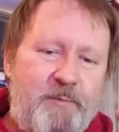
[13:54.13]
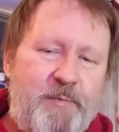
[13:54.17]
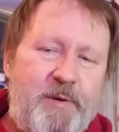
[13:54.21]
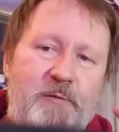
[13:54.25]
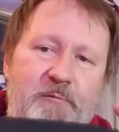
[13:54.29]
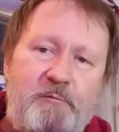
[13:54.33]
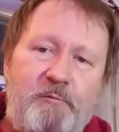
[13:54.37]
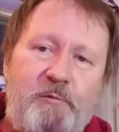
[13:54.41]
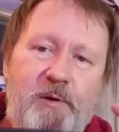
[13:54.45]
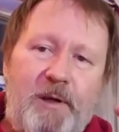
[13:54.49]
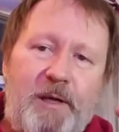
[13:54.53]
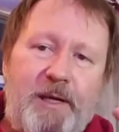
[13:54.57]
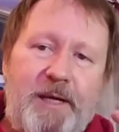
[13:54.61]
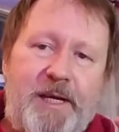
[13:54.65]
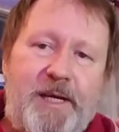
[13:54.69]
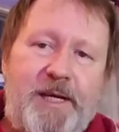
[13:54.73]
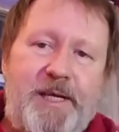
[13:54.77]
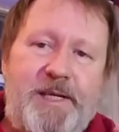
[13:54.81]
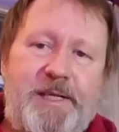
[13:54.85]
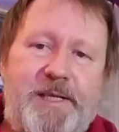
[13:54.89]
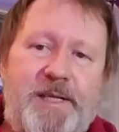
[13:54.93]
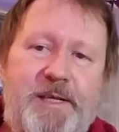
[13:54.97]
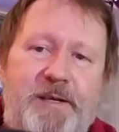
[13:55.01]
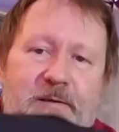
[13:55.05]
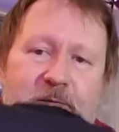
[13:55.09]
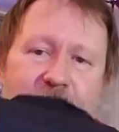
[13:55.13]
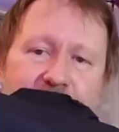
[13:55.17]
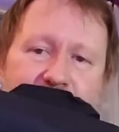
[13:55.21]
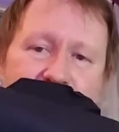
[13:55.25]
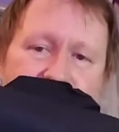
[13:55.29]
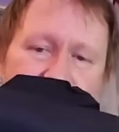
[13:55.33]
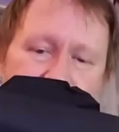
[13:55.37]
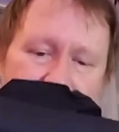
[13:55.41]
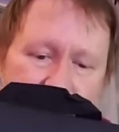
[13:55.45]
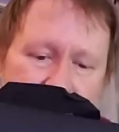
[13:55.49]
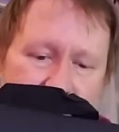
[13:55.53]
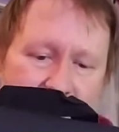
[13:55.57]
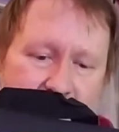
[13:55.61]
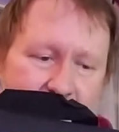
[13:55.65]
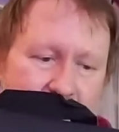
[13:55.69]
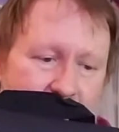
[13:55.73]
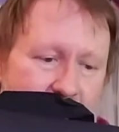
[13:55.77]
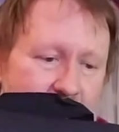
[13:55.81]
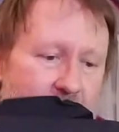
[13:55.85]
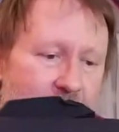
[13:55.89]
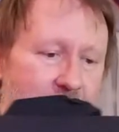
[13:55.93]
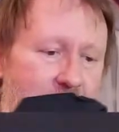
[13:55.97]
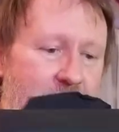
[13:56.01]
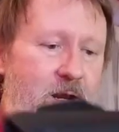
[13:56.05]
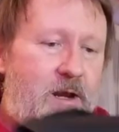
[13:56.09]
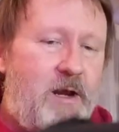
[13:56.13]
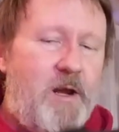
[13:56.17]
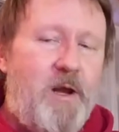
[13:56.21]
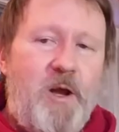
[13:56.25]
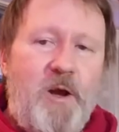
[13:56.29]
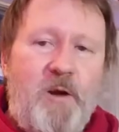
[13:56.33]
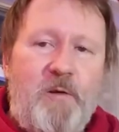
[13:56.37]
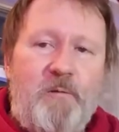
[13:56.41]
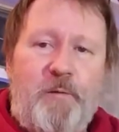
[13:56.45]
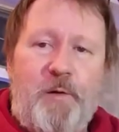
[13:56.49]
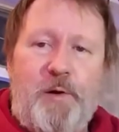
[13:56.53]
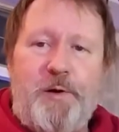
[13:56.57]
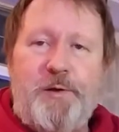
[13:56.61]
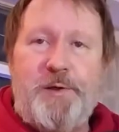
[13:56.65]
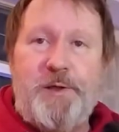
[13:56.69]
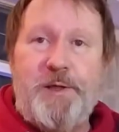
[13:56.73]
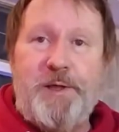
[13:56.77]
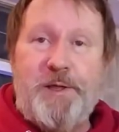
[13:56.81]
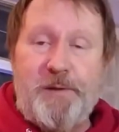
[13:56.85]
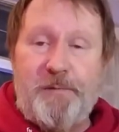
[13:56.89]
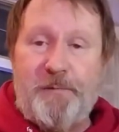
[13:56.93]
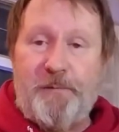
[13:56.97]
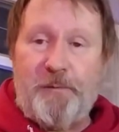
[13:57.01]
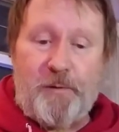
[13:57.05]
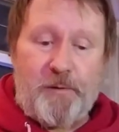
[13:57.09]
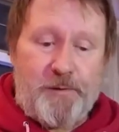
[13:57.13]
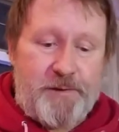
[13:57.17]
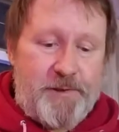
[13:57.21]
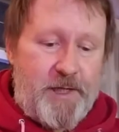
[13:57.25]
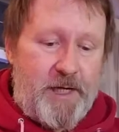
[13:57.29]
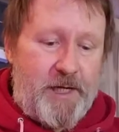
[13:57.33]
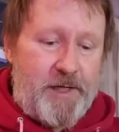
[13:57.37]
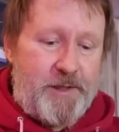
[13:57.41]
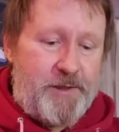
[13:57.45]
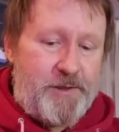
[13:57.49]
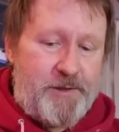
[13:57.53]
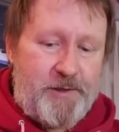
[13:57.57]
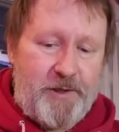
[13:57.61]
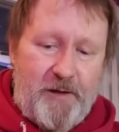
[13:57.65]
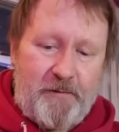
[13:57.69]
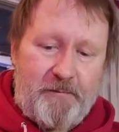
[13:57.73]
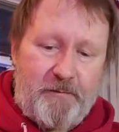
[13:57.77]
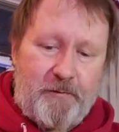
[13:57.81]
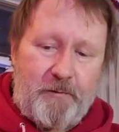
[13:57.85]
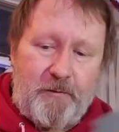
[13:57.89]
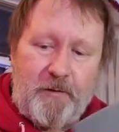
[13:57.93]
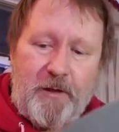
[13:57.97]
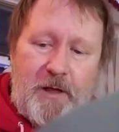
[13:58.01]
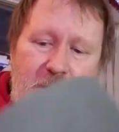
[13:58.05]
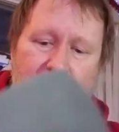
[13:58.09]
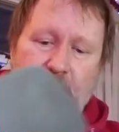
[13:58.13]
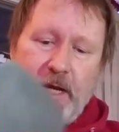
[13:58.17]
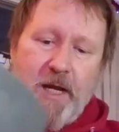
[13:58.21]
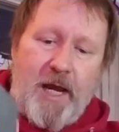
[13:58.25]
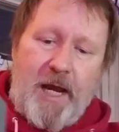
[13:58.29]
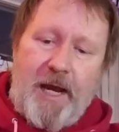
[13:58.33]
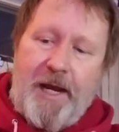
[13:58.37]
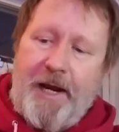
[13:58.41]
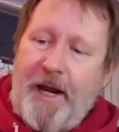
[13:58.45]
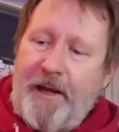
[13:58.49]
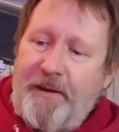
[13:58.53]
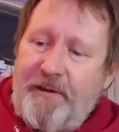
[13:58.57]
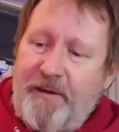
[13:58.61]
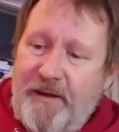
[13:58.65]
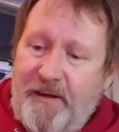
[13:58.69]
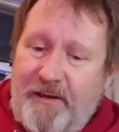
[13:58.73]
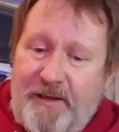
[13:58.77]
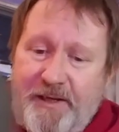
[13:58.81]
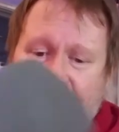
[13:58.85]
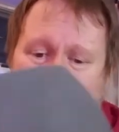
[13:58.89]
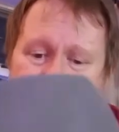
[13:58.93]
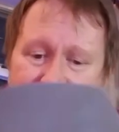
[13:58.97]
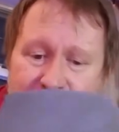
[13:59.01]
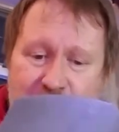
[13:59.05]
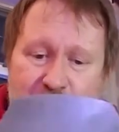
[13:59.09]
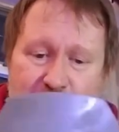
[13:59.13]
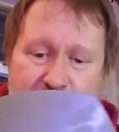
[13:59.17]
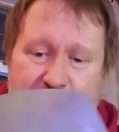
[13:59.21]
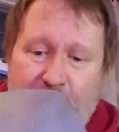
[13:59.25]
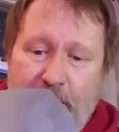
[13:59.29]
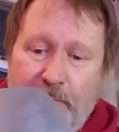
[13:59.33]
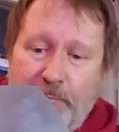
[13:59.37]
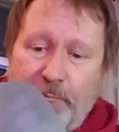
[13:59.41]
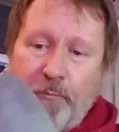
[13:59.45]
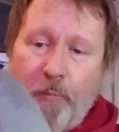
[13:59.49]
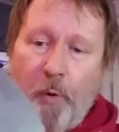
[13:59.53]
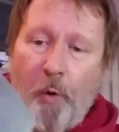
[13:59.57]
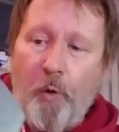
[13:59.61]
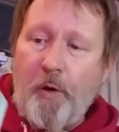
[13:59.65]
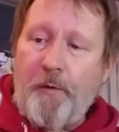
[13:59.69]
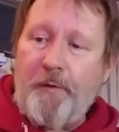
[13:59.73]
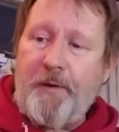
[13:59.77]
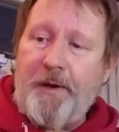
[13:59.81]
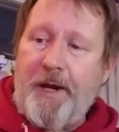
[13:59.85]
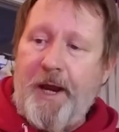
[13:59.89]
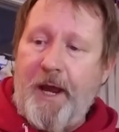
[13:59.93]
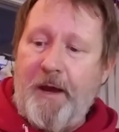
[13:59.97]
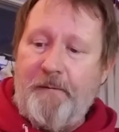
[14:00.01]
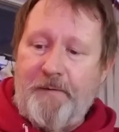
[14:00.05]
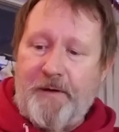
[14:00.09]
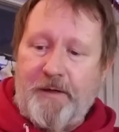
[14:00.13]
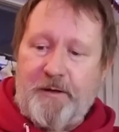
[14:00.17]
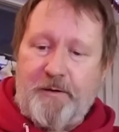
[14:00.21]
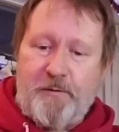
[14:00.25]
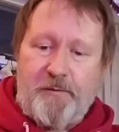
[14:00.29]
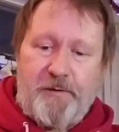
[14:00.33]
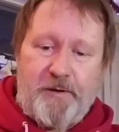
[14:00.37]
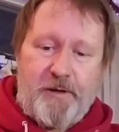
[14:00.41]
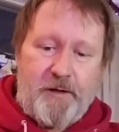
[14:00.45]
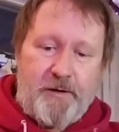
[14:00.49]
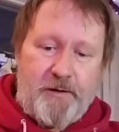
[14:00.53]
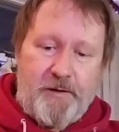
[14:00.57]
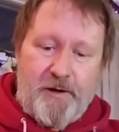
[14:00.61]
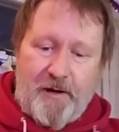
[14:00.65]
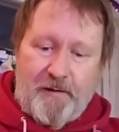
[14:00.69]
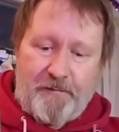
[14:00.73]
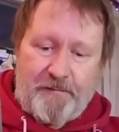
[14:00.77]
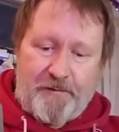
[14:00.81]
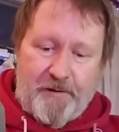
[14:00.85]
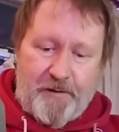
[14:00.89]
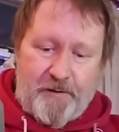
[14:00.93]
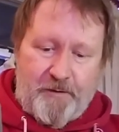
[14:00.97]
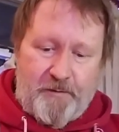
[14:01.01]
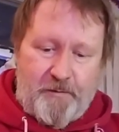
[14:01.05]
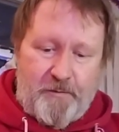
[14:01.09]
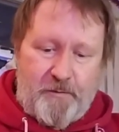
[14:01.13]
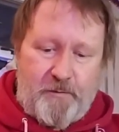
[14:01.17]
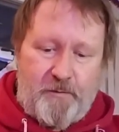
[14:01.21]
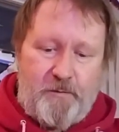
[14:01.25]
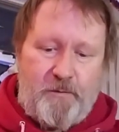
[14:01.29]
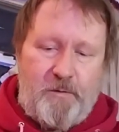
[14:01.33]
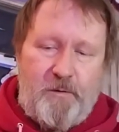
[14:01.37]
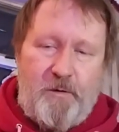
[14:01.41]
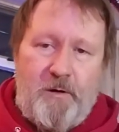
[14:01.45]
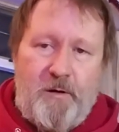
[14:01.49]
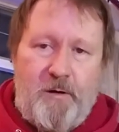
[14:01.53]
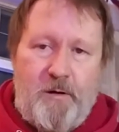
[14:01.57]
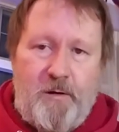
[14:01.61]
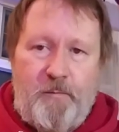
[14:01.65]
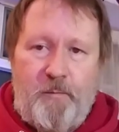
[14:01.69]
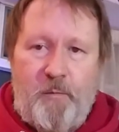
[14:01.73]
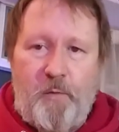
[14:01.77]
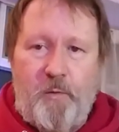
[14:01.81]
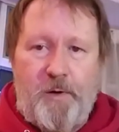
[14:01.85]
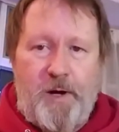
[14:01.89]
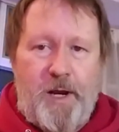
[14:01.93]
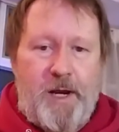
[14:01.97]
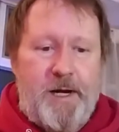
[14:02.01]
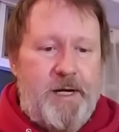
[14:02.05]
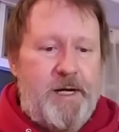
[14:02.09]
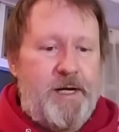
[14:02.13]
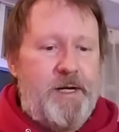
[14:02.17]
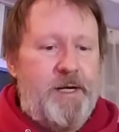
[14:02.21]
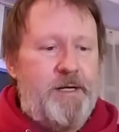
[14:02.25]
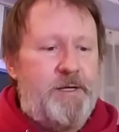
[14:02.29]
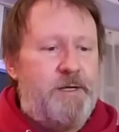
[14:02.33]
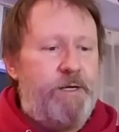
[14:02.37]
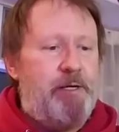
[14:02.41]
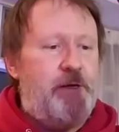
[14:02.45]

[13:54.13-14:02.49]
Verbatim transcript: be really easy to fit in versus a full-size shovel. And I think this thing would be more than heavy duty enough to do uh, what I need it to